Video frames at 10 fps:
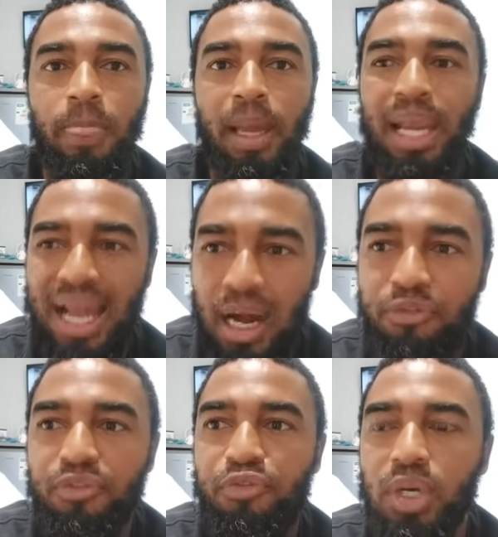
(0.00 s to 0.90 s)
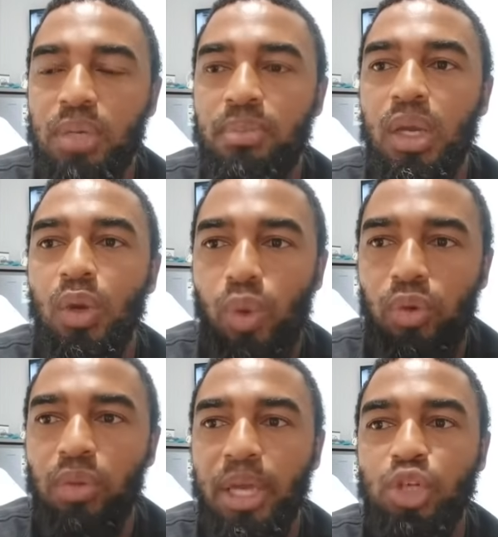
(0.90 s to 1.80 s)
And like AfriForum, we
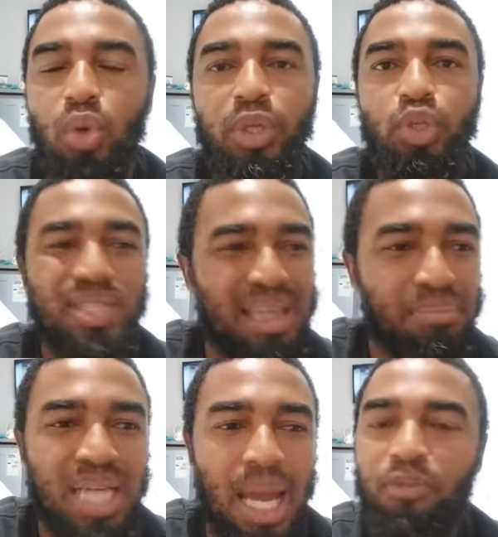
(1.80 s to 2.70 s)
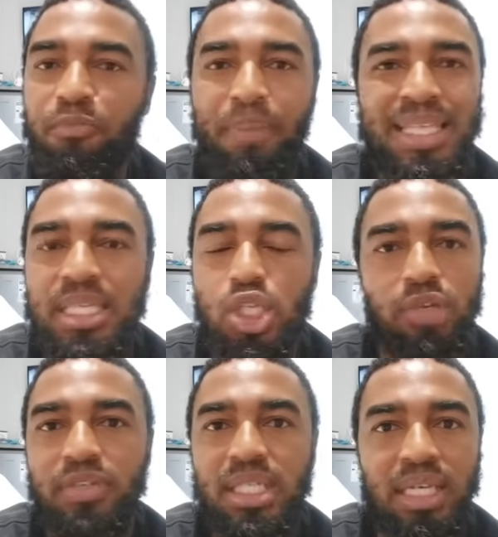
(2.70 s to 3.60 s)
will make sure we do some type of basic
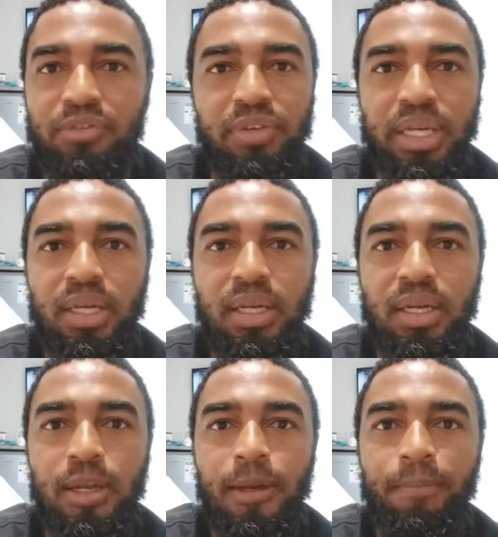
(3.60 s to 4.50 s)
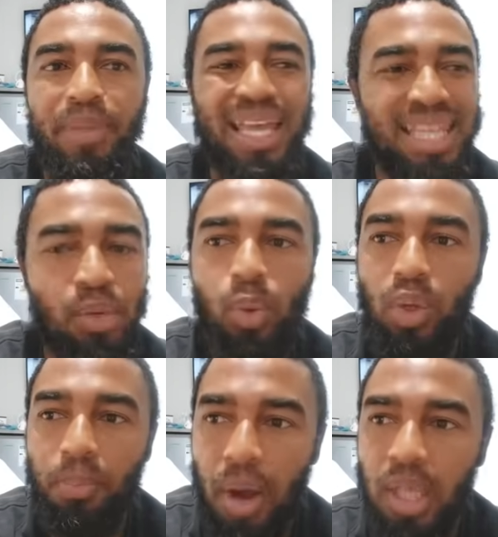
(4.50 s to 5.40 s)
service delivery. And then we
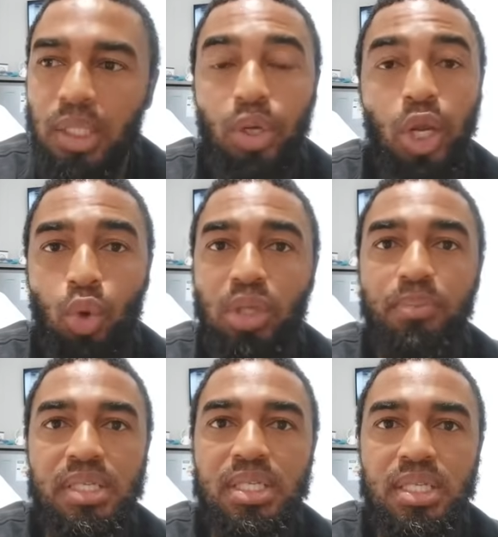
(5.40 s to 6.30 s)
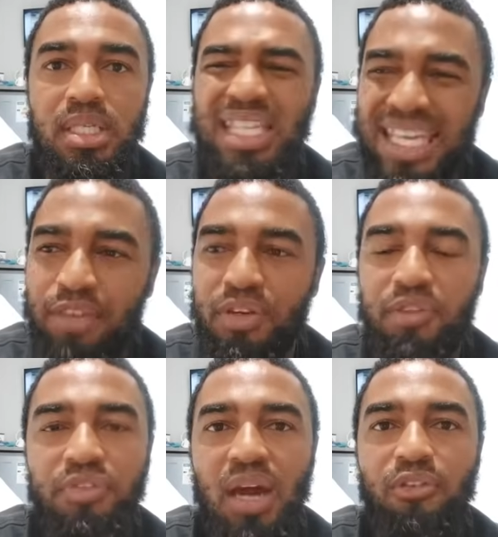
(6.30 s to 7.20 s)
will partner with local businesses, even
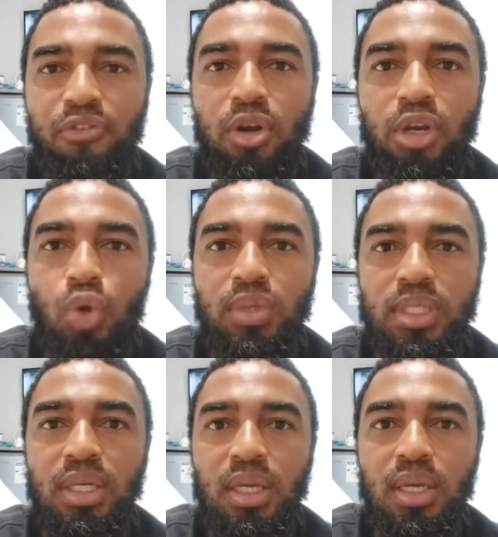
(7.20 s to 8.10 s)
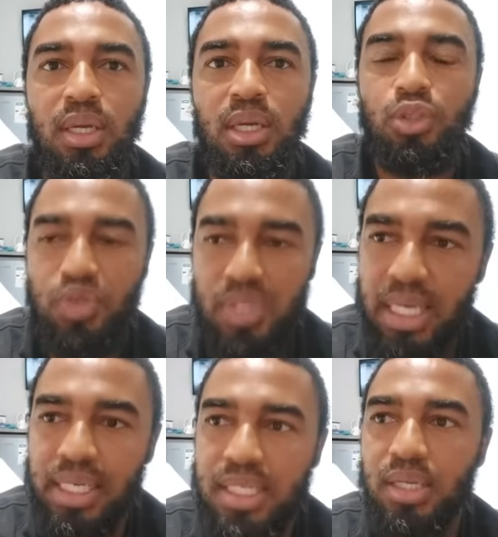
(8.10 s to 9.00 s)
if they are foreign owned, to
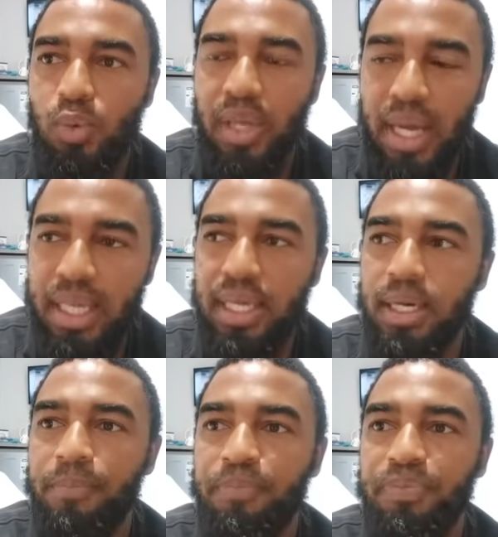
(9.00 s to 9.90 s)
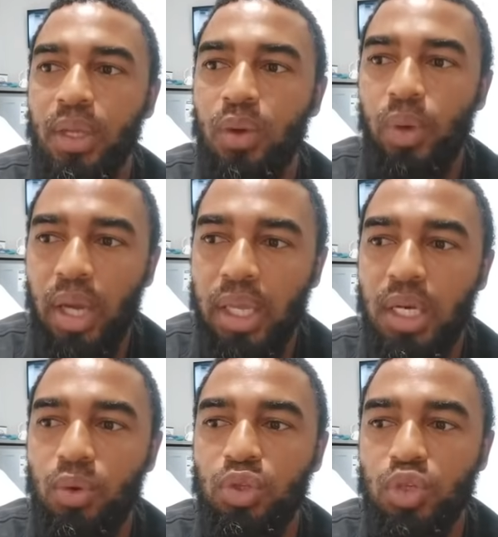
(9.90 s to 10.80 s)
say, listen, we are here. We are
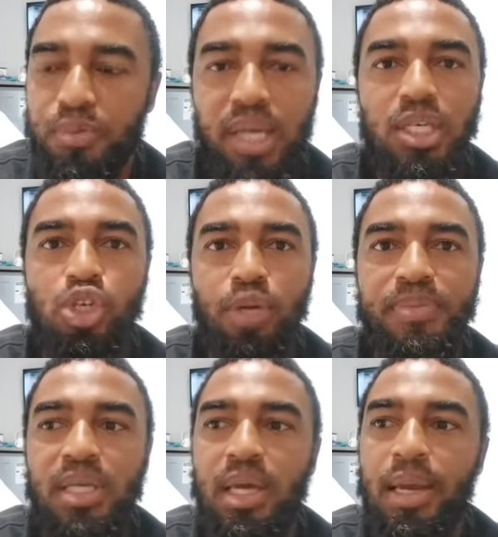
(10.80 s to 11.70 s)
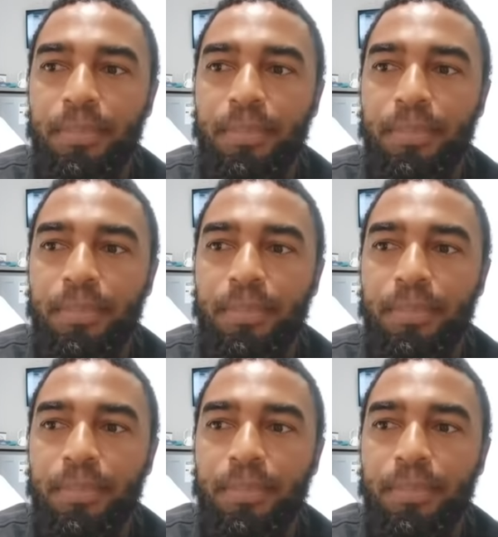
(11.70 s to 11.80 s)
here with your spaza shops.